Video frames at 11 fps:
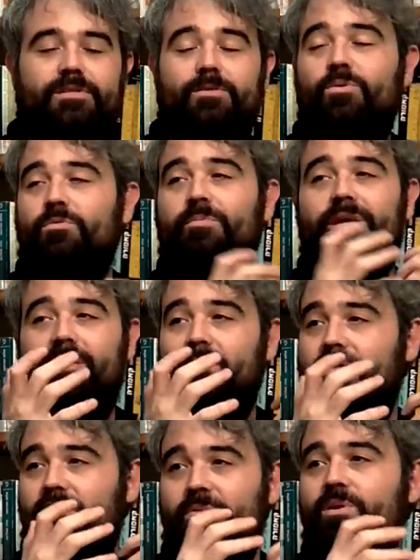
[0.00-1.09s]
she won't be
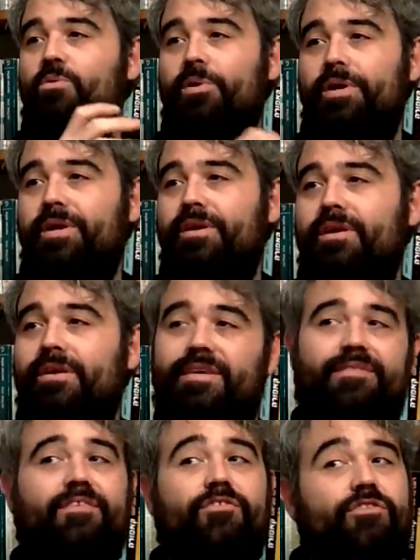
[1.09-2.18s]
able to be queen
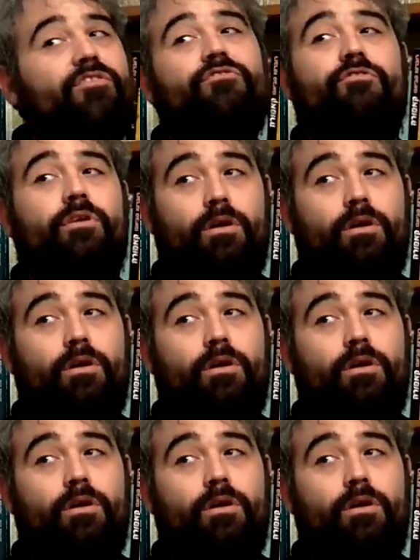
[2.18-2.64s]
unless they change the